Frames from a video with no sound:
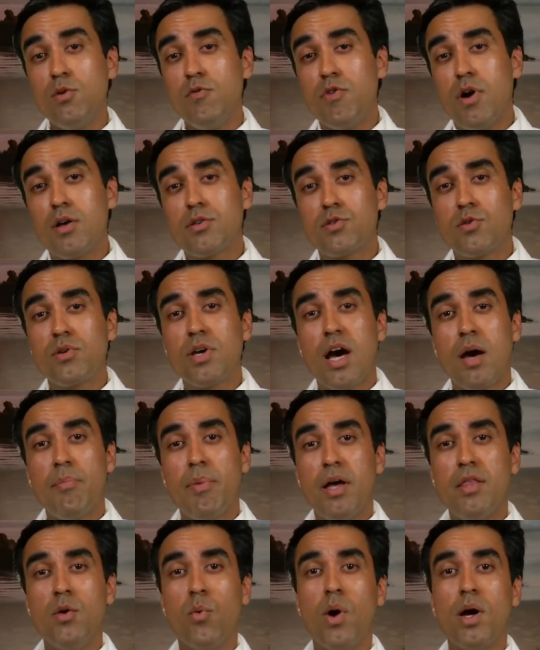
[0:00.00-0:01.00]
And you've also
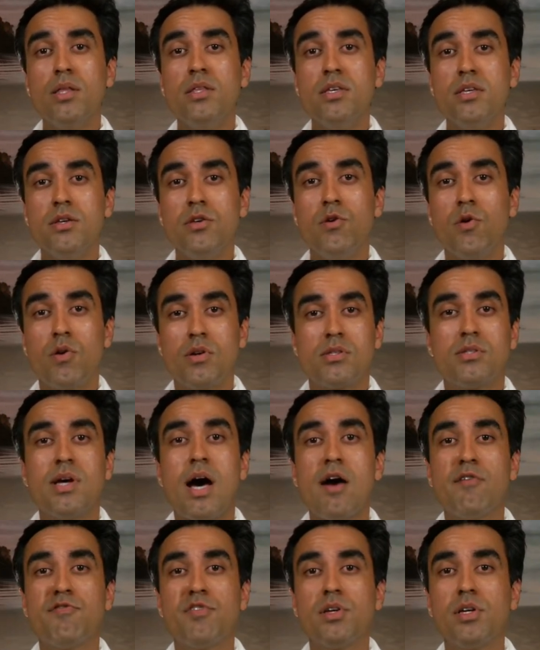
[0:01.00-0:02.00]
got, by the way, the, your
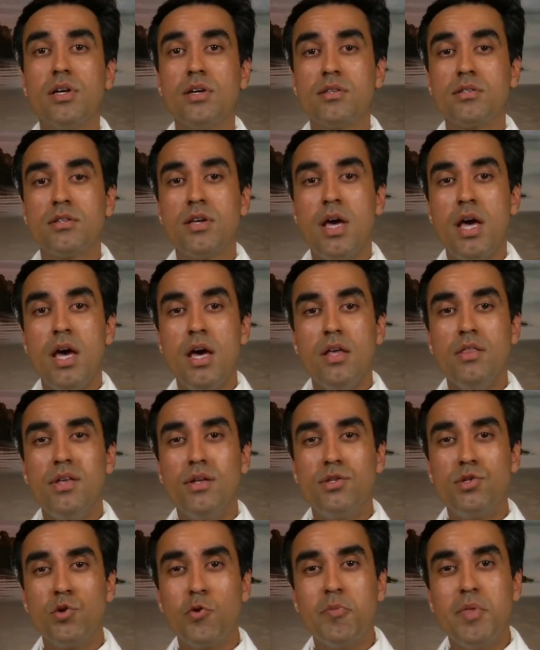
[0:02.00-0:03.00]
esophagus,
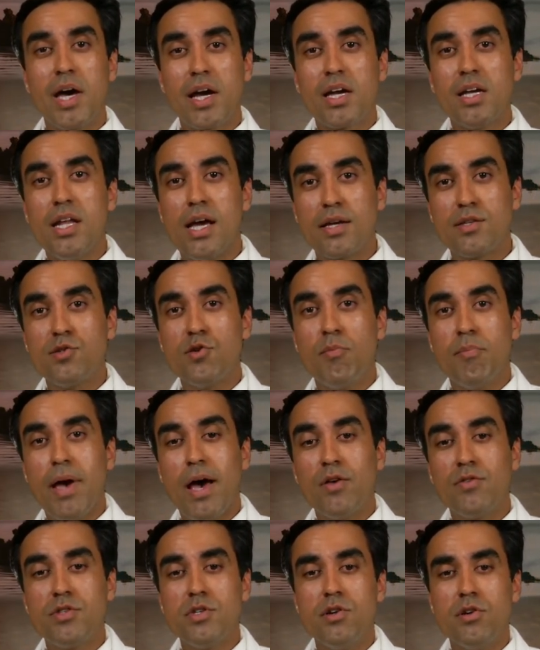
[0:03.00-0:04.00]
the tube that connects your
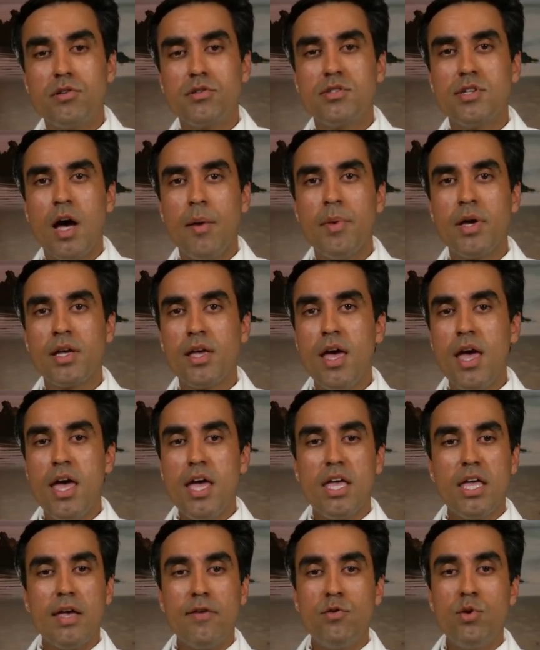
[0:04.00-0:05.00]
mouth to your stomach.
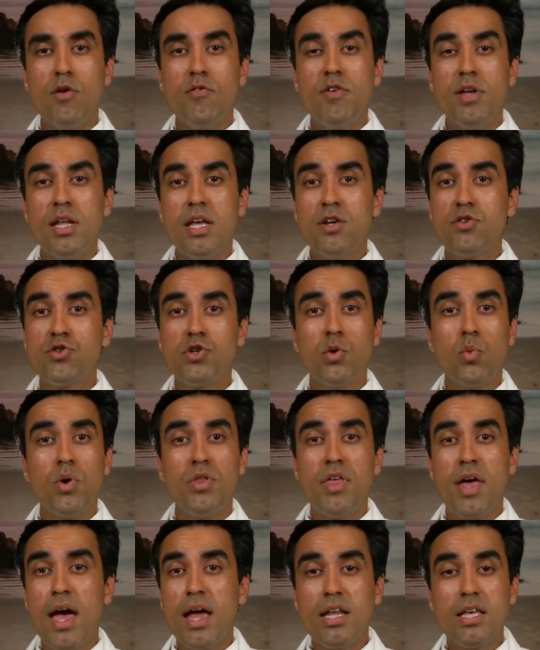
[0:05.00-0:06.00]
If you have an issue
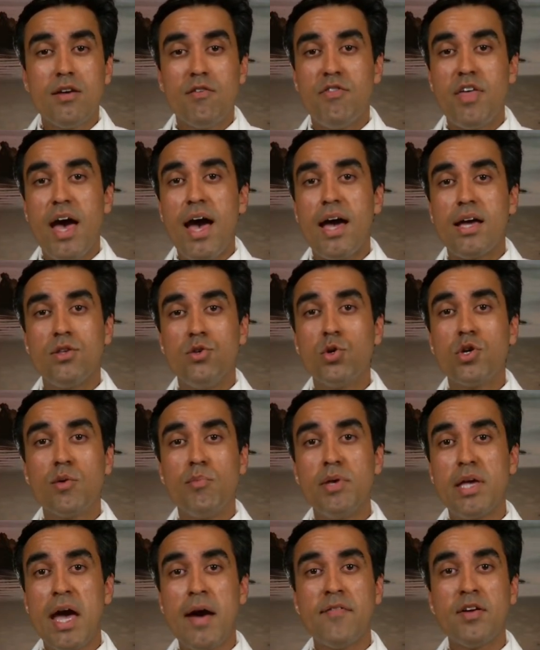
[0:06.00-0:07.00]
with any of that, you
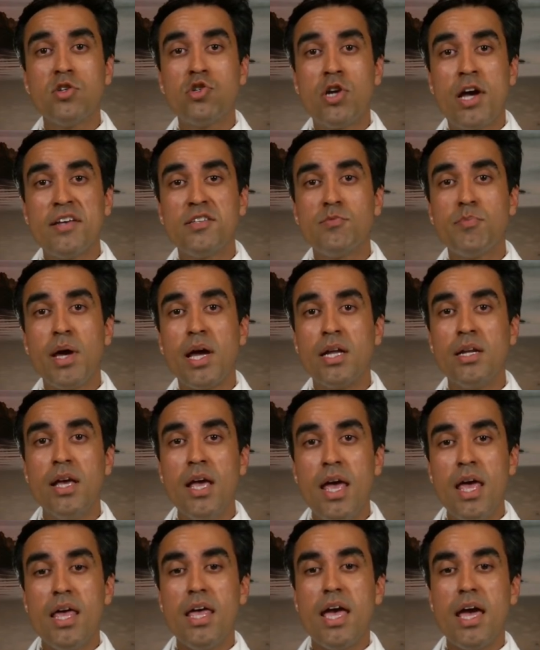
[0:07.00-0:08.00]
could be having chest pain
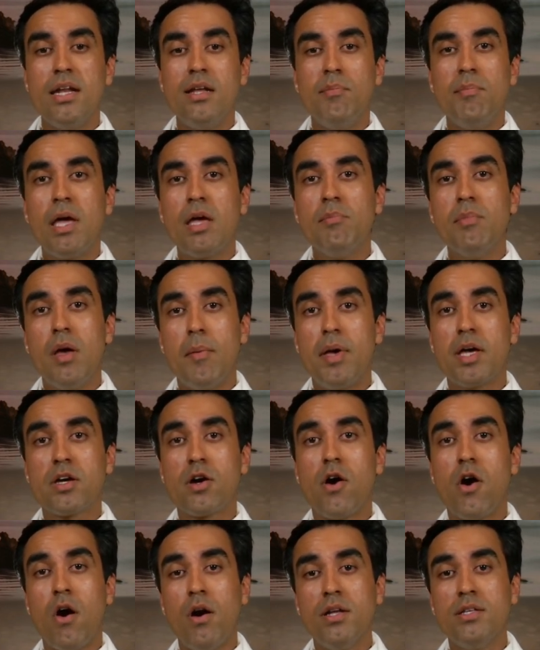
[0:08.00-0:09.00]
and it may
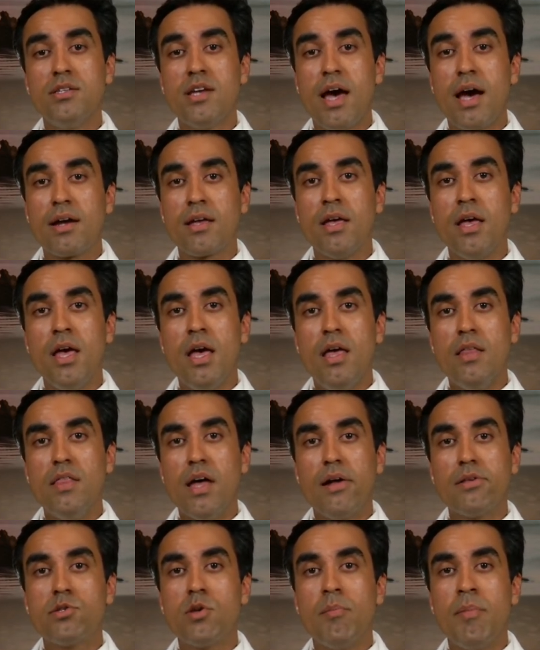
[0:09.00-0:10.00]
mimic a heart attack.
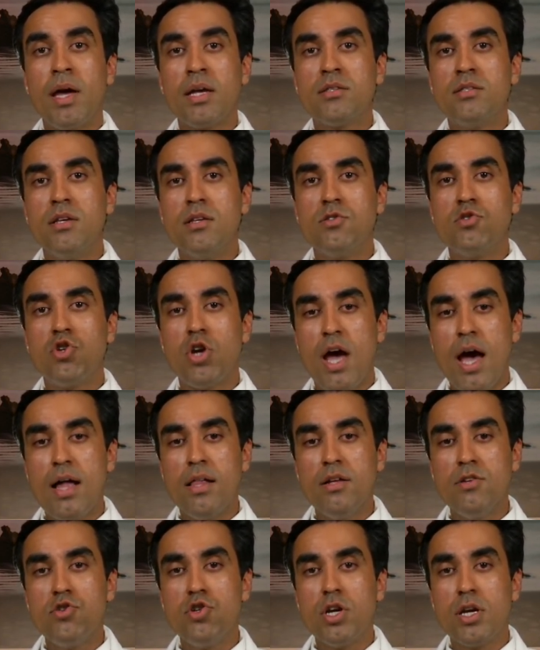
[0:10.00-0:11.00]
That's what makes this
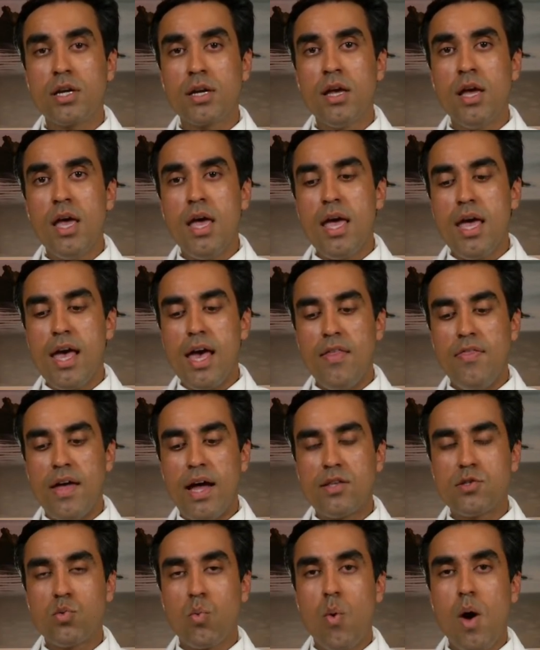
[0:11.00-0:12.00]
challenging.
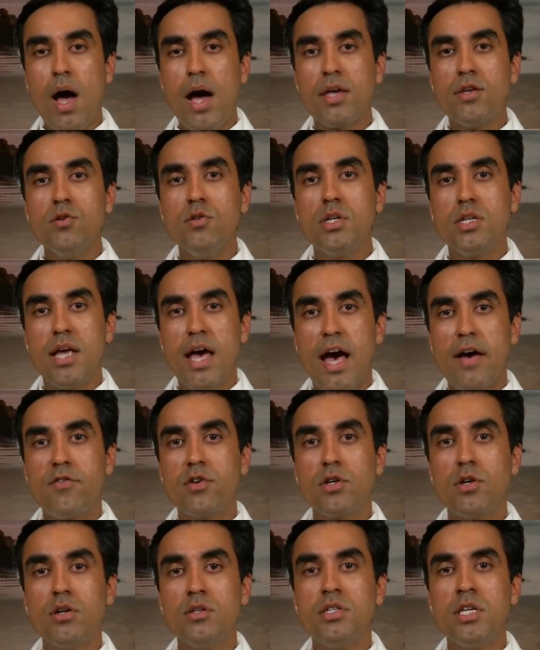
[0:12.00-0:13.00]
And that's why you need to
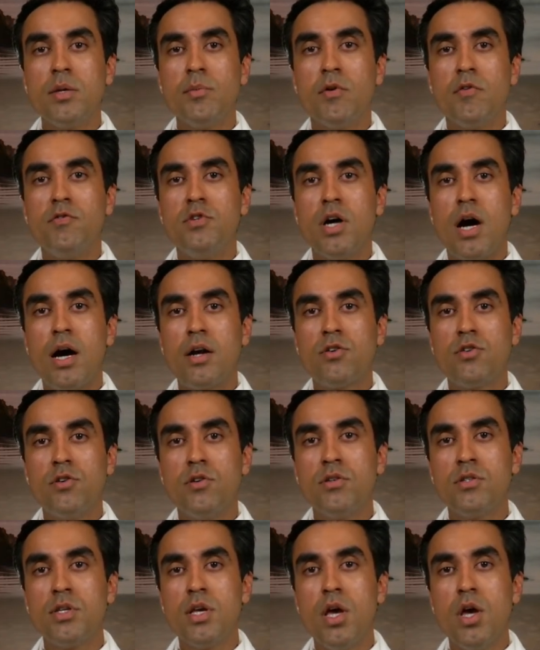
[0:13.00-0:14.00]
have a good team of
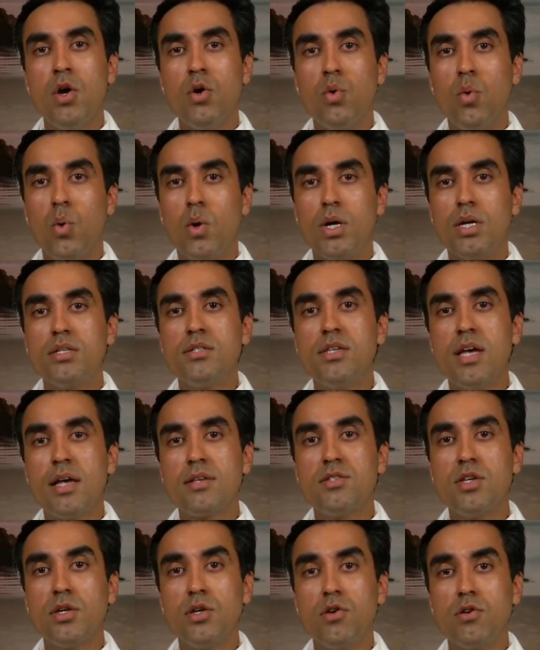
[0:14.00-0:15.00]
doctors who are
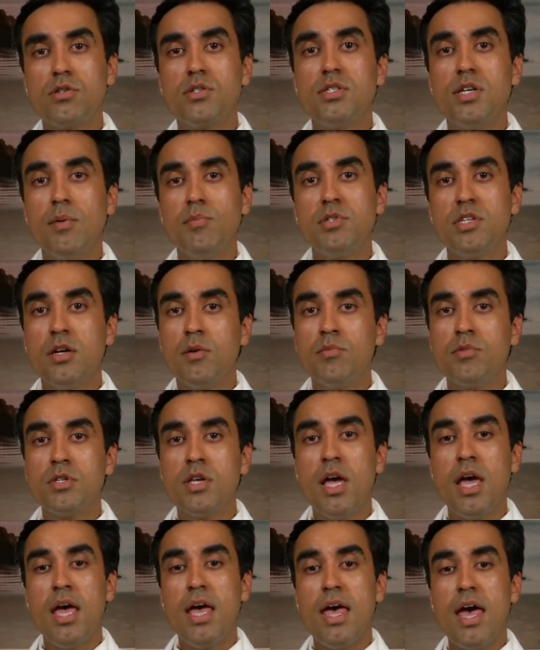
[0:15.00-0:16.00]
assessing your
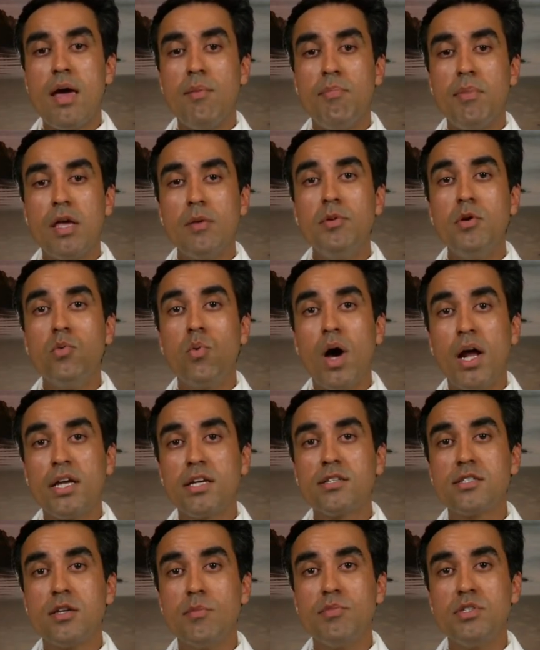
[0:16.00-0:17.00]
symptoms and maybe
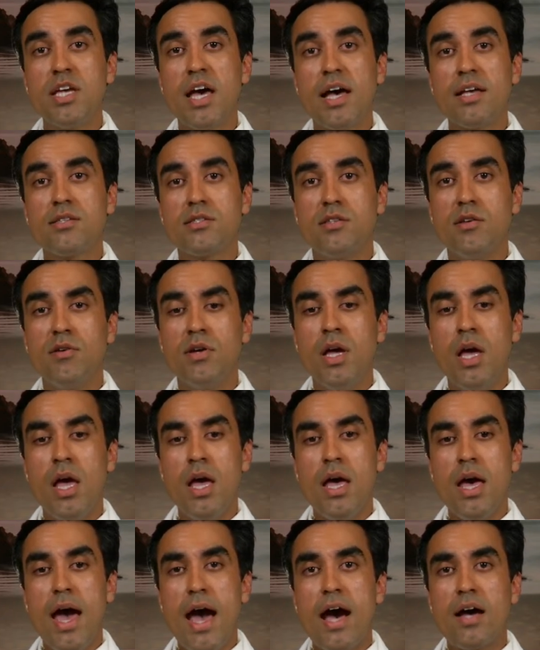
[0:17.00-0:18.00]
running some tests to
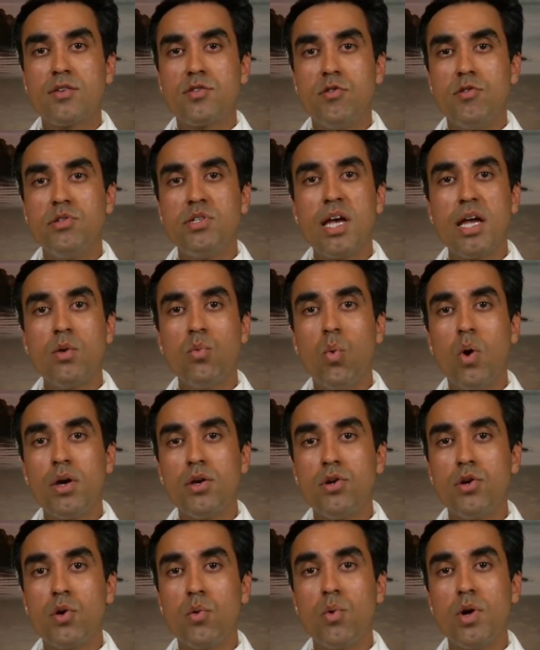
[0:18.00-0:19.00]
ascertain
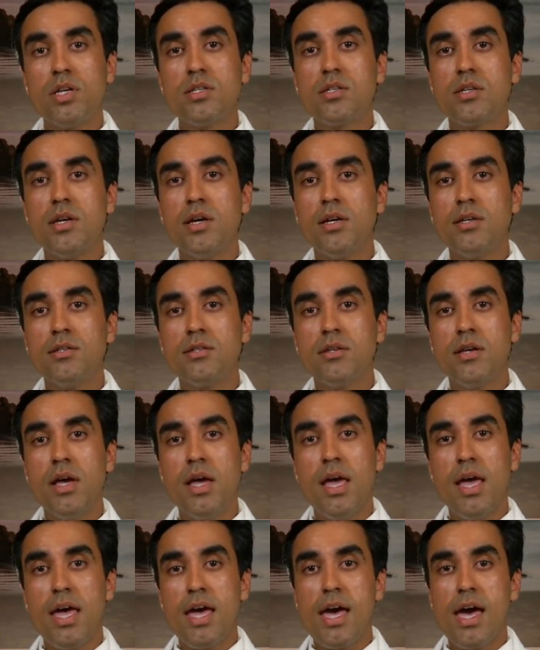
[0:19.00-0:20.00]
what your risk is
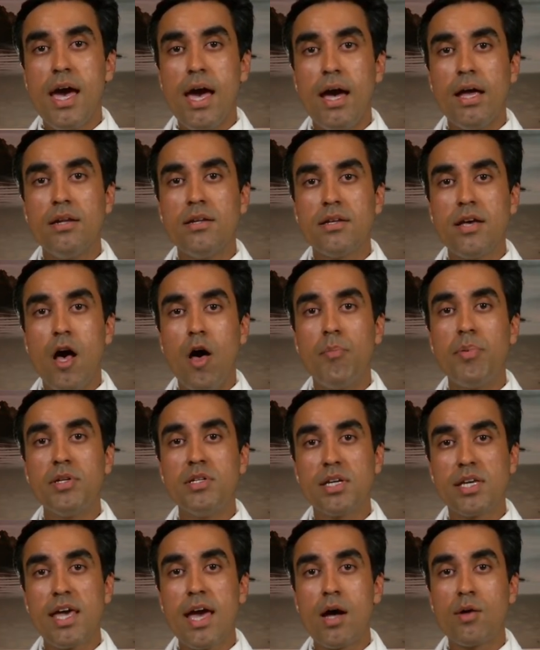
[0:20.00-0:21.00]
and
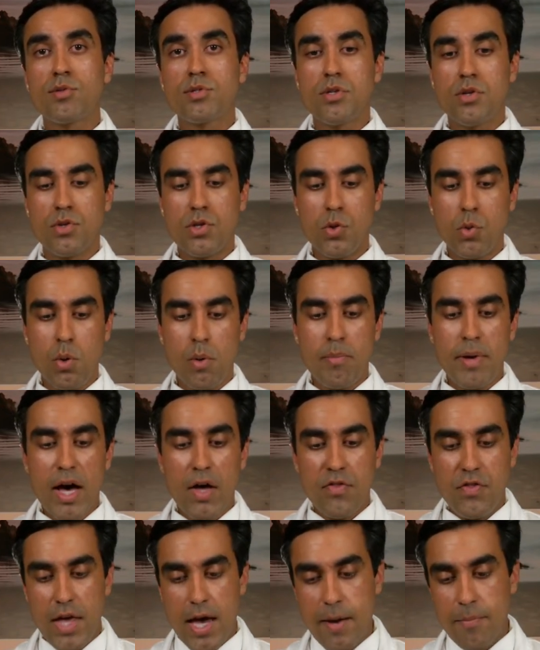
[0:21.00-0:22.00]
helping to counsel you
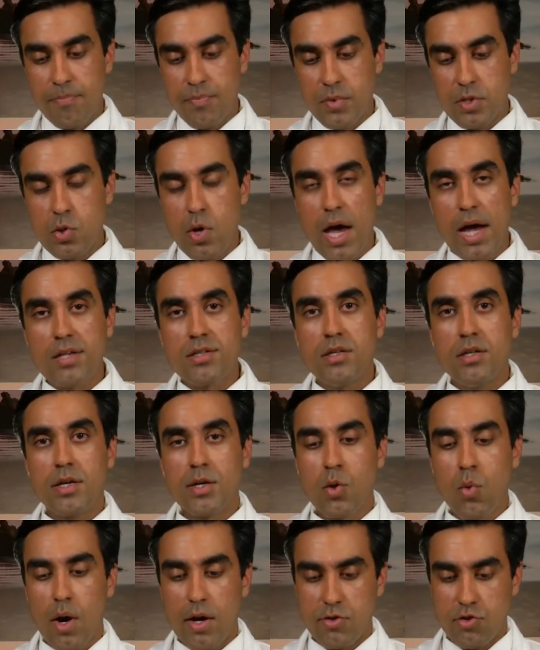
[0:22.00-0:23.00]
about that. So,
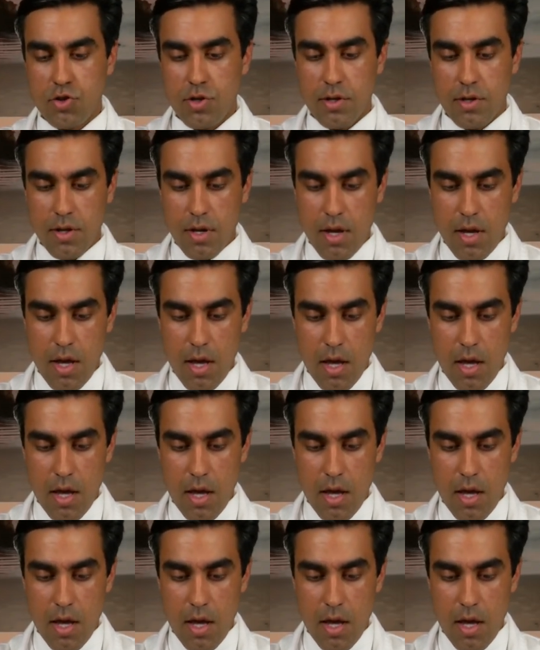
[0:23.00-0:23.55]
excellent question.